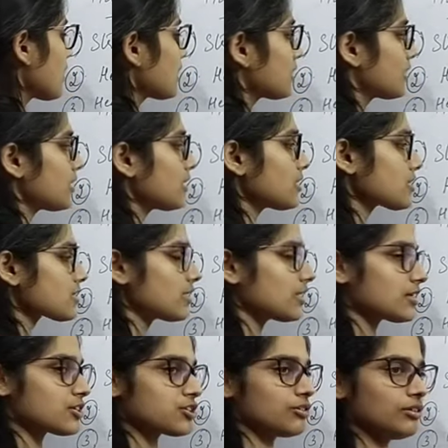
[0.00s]
these
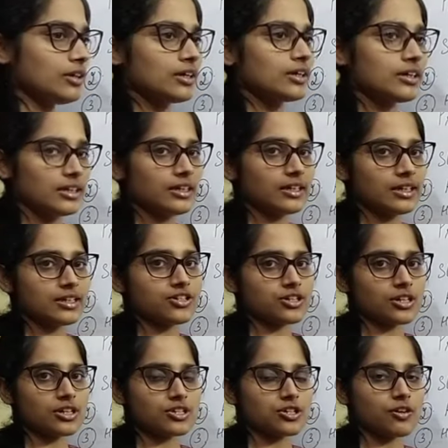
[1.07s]
lead to
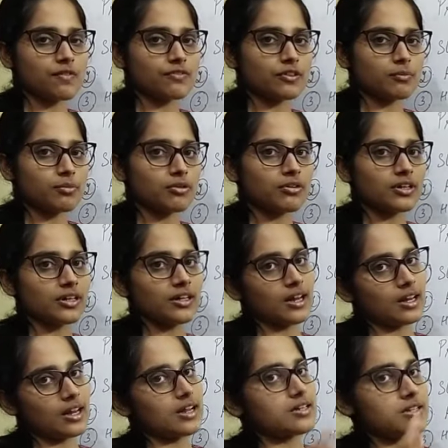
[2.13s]
denaturation of the protein,
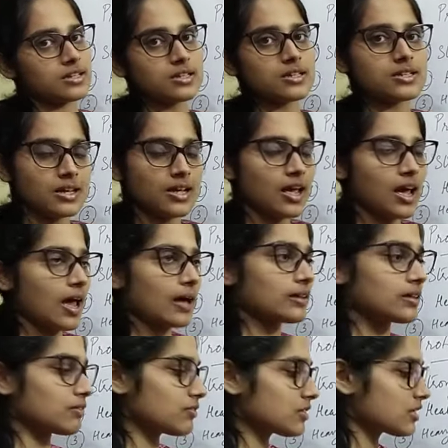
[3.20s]
and hence its
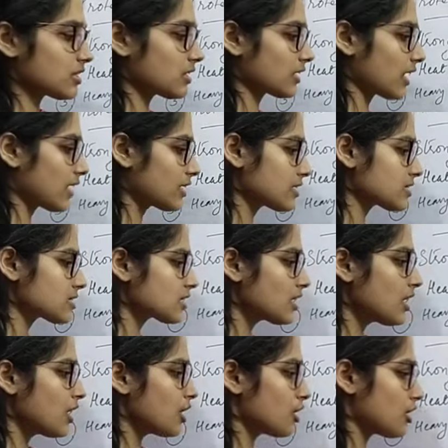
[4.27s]
activity again is
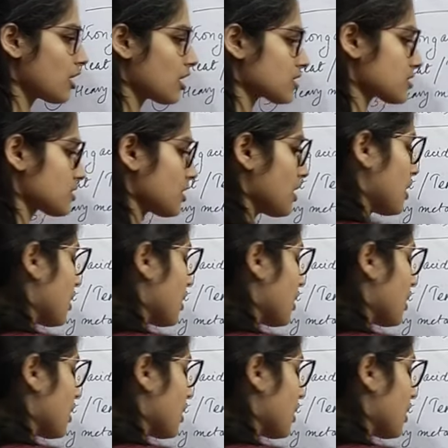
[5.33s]
lost.